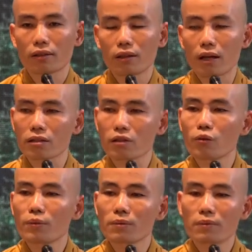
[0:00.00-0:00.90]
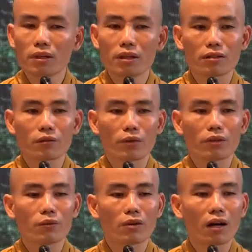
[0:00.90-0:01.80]
As a human beings, we
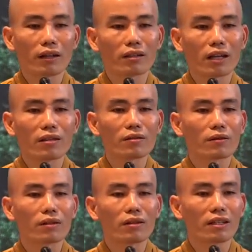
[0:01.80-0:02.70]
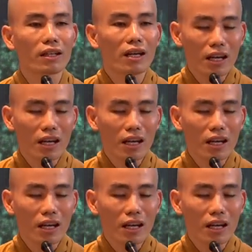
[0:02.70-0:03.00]
do not intentionally